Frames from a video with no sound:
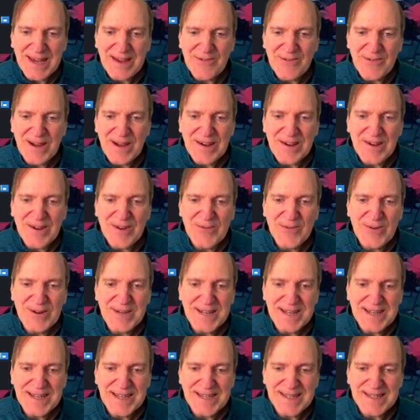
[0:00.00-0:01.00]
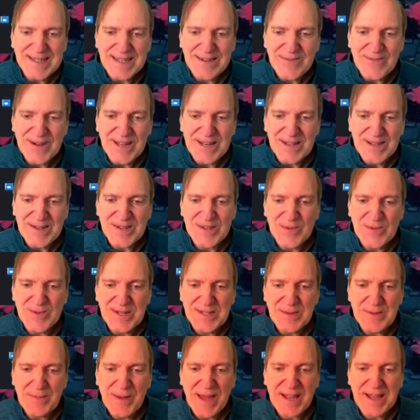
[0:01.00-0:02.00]
Wow, what an easy way to
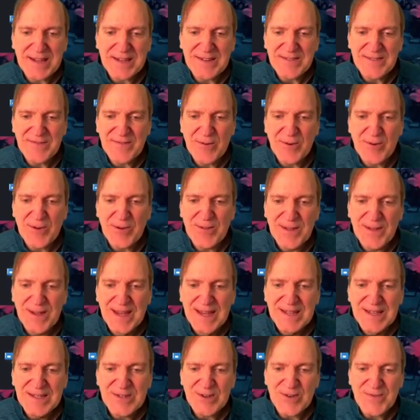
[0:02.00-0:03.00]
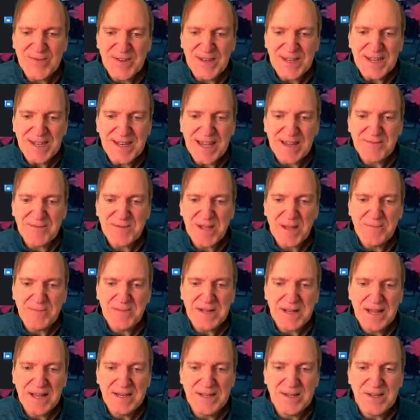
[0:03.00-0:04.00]
switch back and forth. So if you did have some
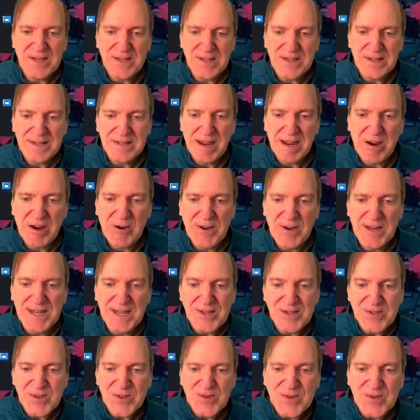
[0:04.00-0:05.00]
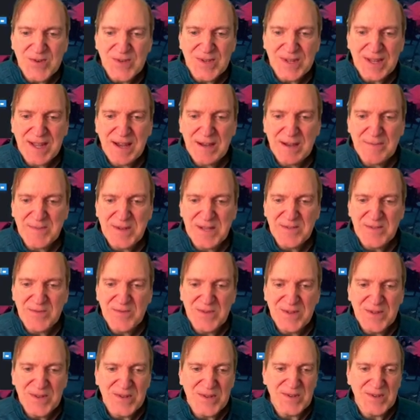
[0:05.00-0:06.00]
kind of tearing issues,
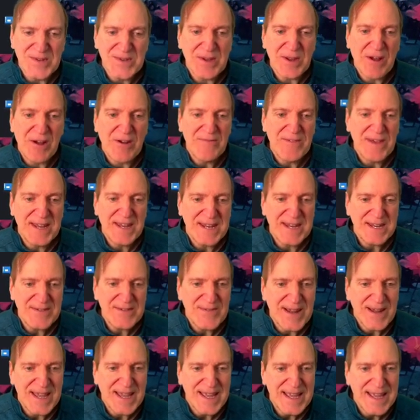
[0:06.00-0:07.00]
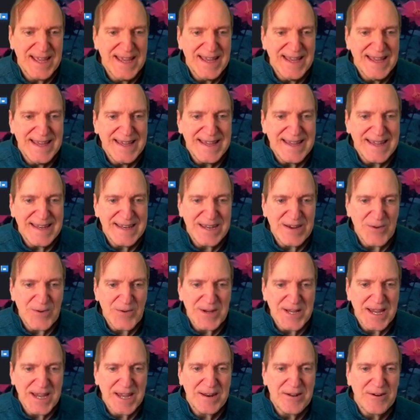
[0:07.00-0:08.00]
Compton should solve that anyway. And here
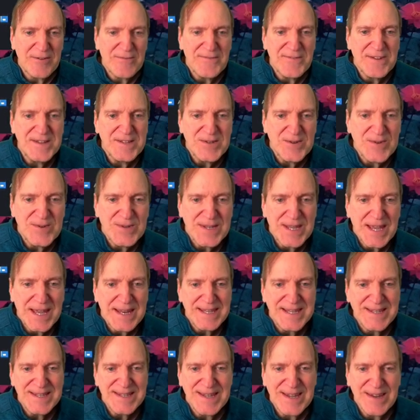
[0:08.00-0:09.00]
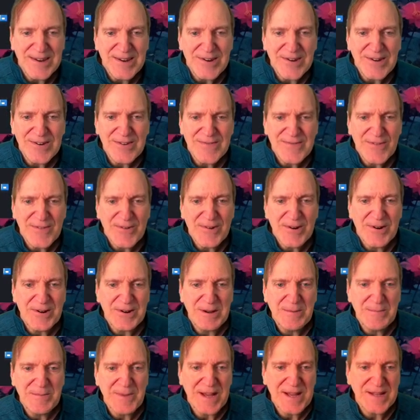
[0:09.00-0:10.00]
we got our feature settings here for our
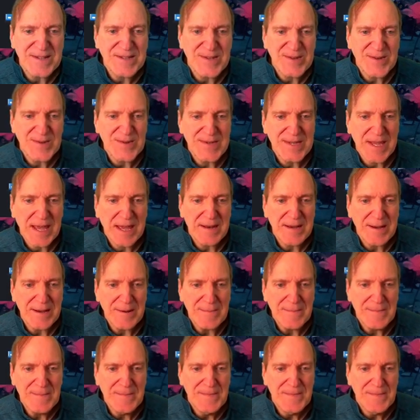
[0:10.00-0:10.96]
compositor setup.